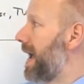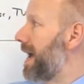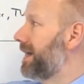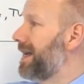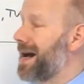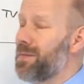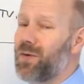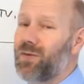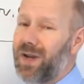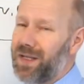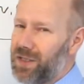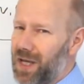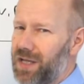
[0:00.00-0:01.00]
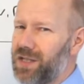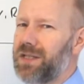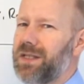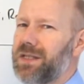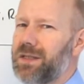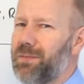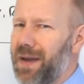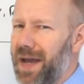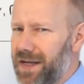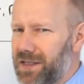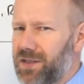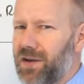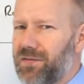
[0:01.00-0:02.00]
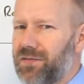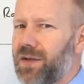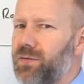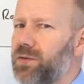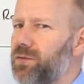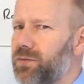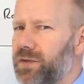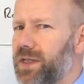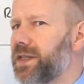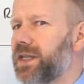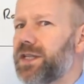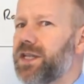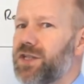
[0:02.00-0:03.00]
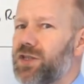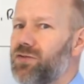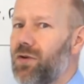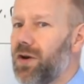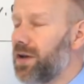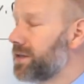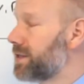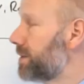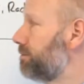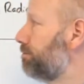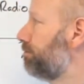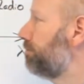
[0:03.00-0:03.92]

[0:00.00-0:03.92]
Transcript: and gamma radiation is the bad stuff that will really destroy us.